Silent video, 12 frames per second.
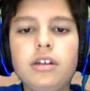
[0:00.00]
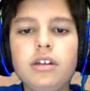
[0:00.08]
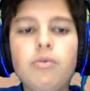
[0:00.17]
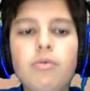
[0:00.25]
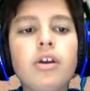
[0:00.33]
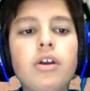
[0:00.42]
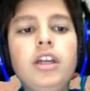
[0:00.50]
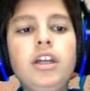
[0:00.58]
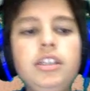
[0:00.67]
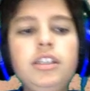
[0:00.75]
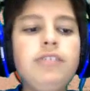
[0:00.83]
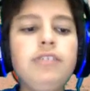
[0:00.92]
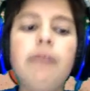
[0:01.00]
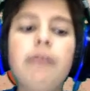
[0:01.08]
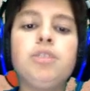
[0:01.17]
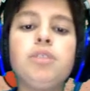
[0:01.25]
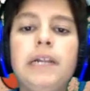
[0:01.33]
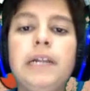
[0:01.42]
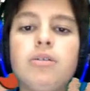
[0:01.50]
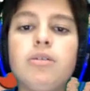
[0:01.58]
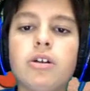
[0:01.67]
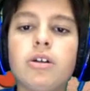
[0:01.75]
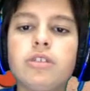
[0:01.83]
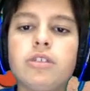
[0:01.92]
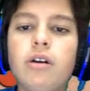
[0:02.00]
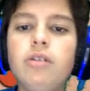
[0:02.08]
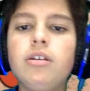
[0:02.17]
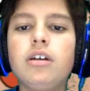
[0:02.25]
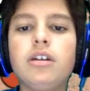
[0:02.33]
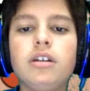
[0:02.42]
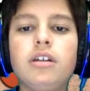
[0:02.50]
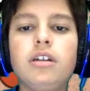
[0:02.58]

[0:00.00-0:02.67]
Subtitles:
Or it could do damage to planeswalkers as well, the